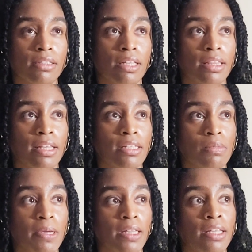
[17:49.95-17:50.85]
Like, that's
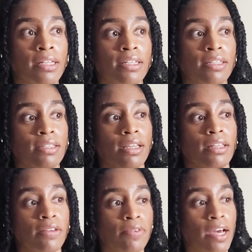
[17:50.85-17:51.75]
my lane because I
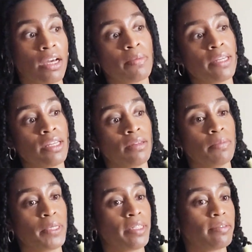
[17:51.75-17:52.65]
love comedy,
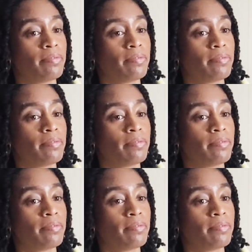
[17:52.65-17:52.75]
but